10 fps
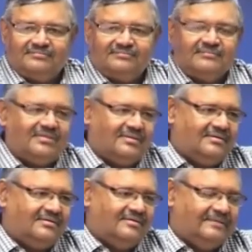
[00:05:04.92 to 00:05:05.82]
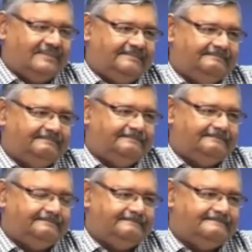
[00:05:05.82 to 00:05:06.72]

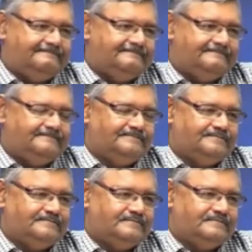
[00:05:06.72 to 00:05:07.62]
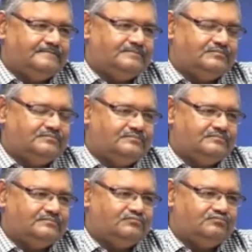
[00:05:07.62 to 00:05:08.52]

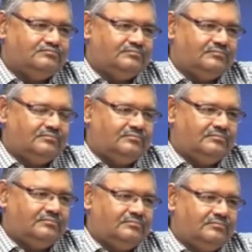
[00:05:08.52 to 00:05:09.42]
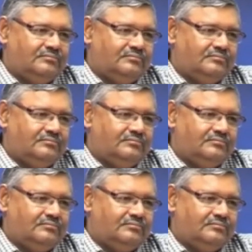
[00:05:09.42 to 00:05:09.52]
(silence)